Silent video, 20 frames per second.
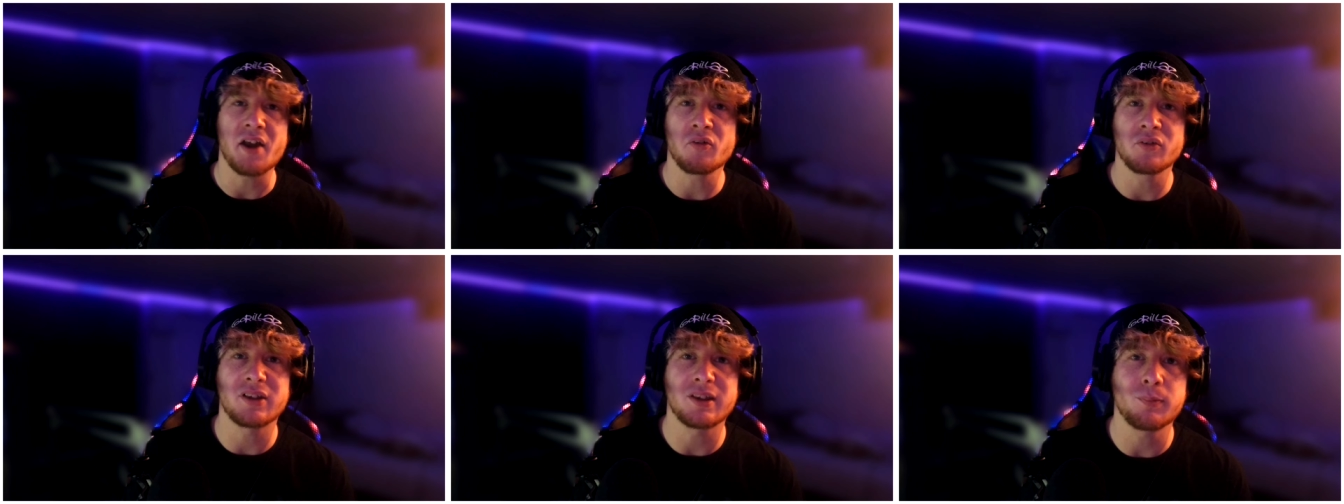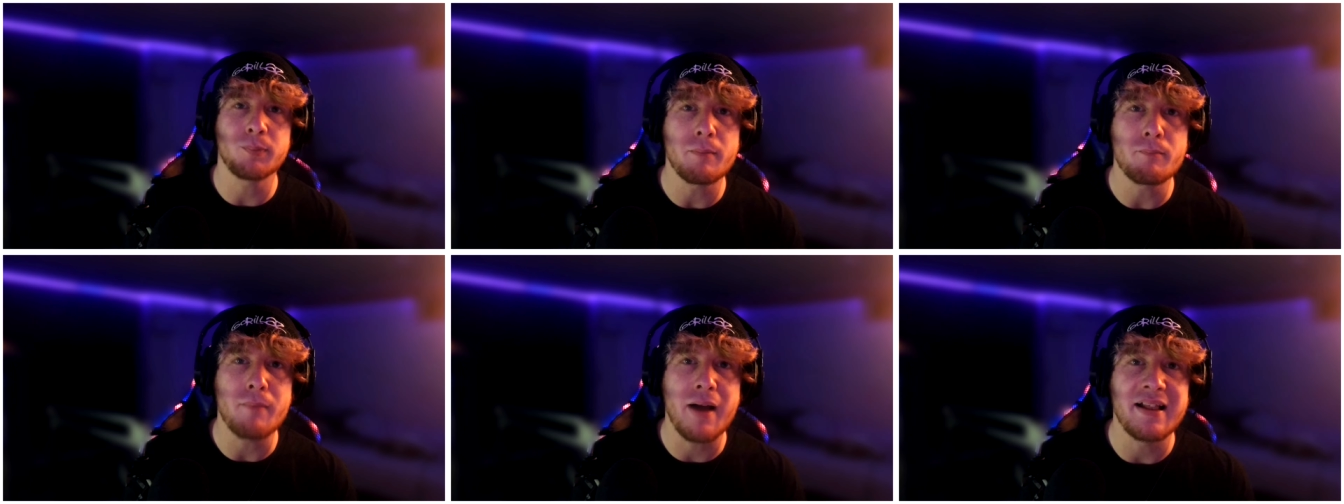I
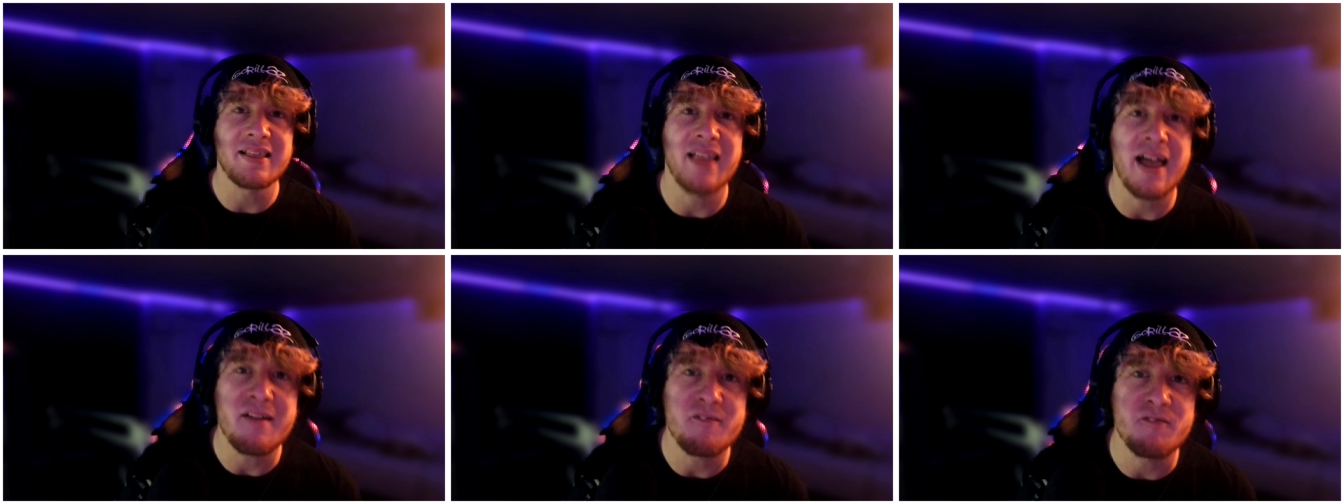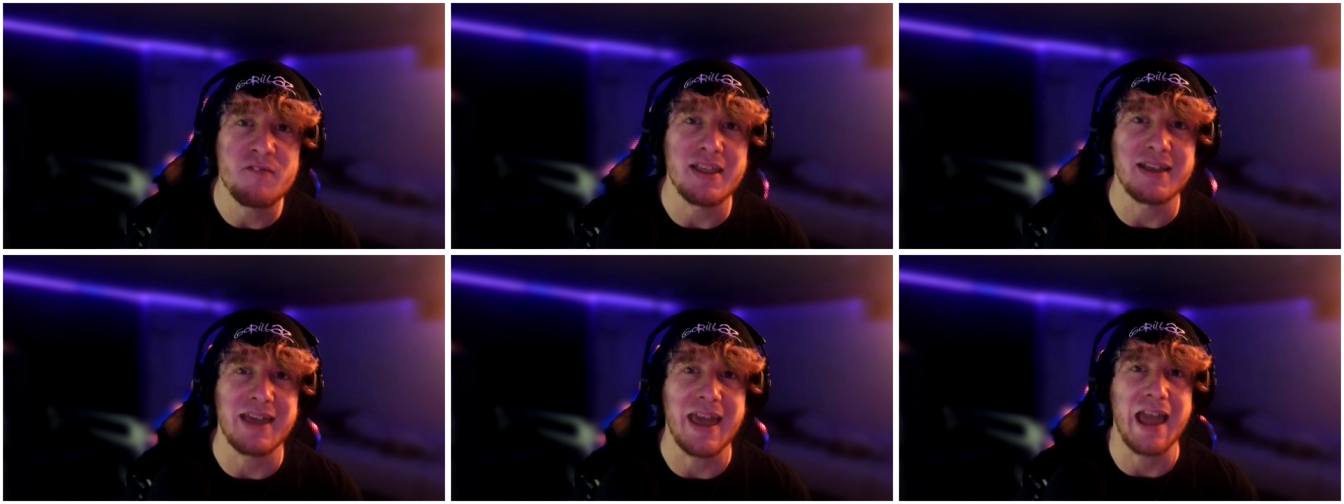don't spend my
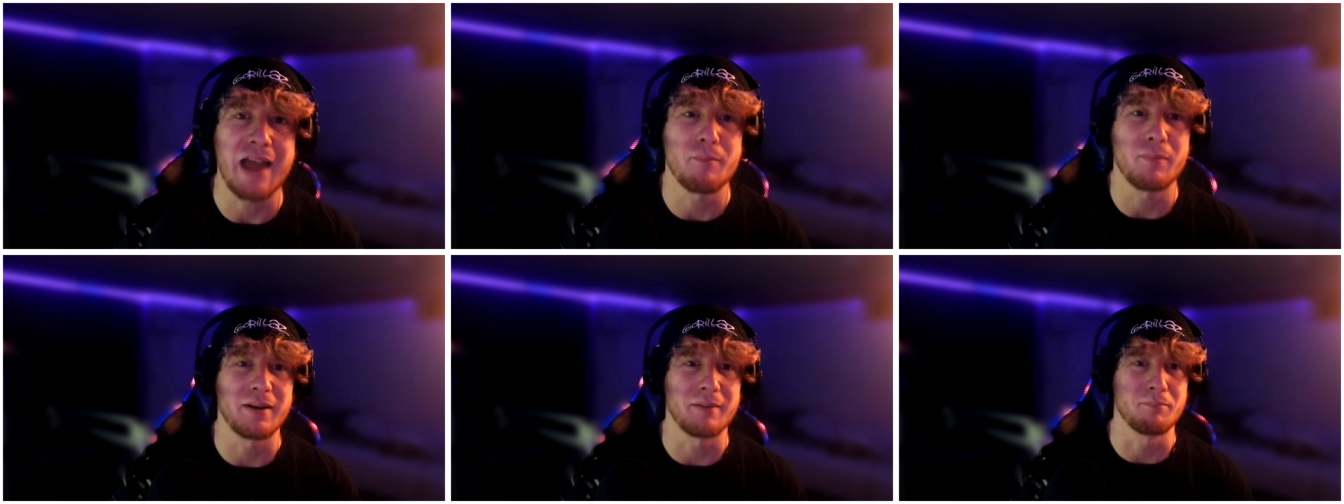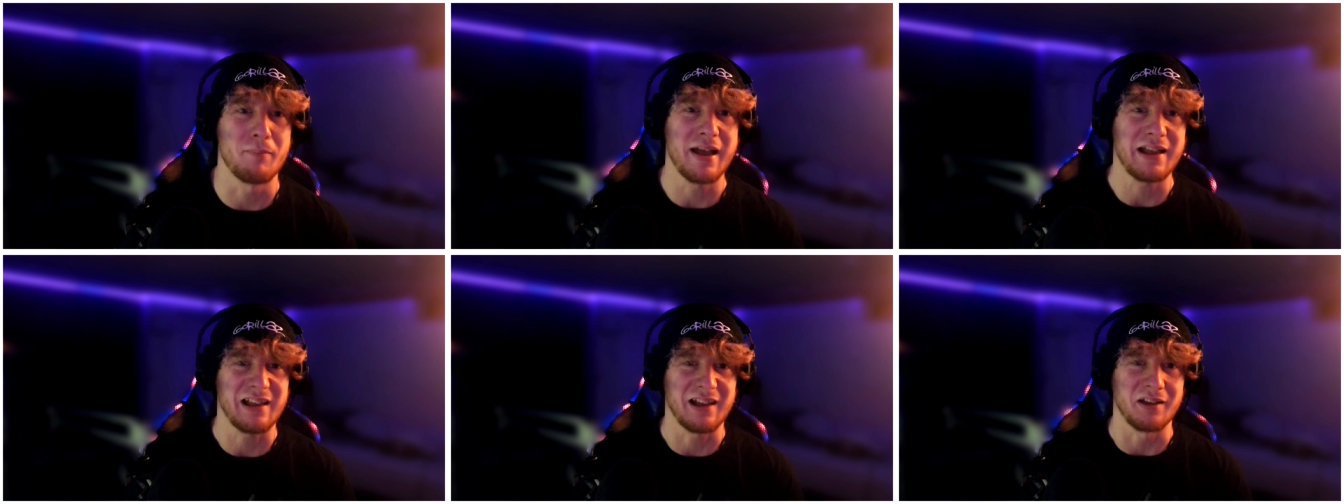life in the
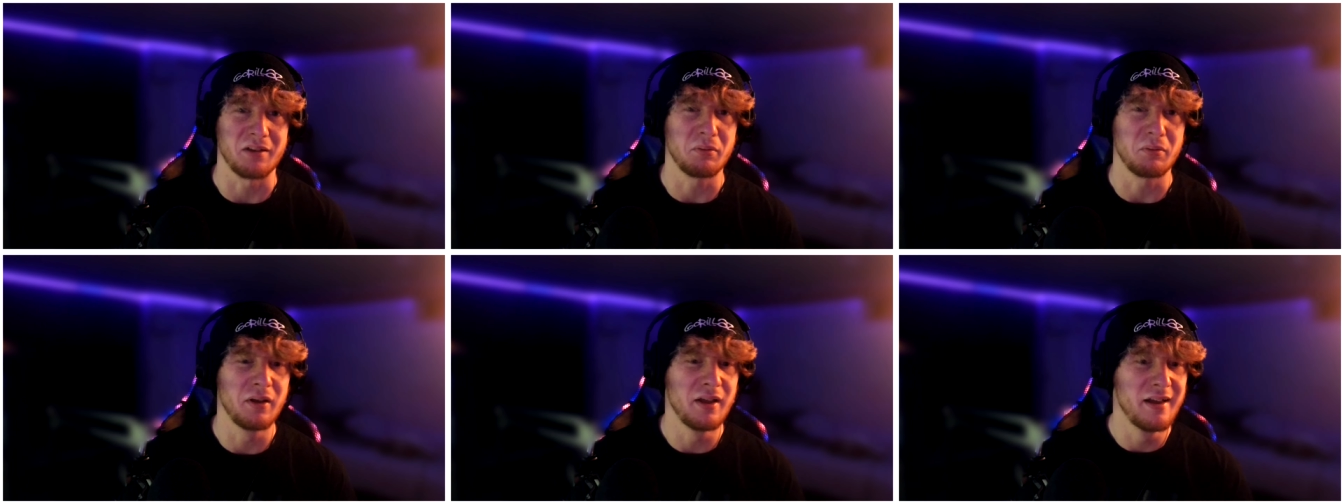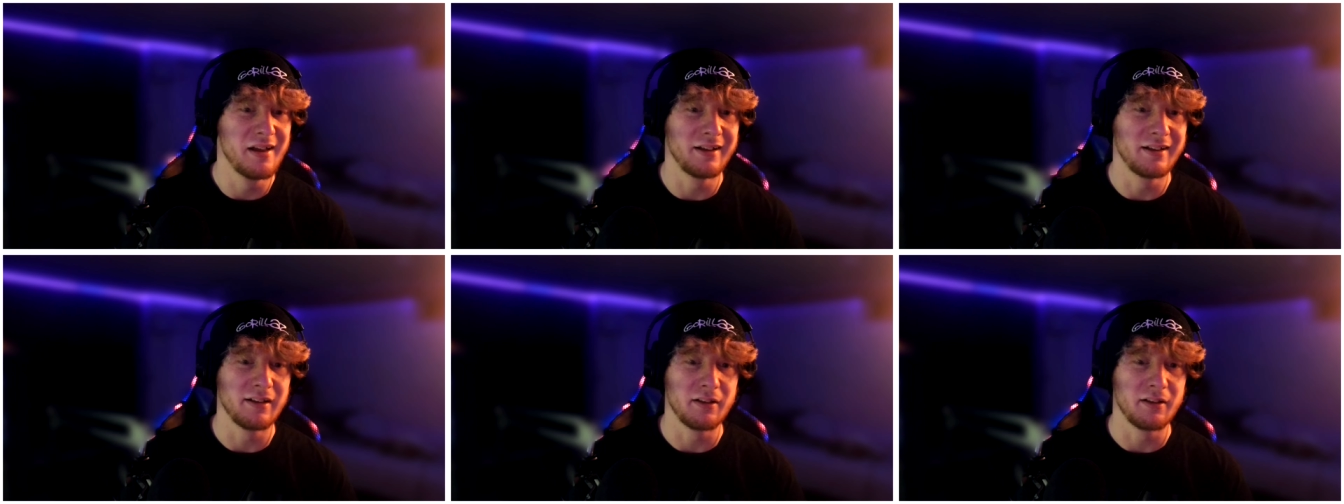game and make a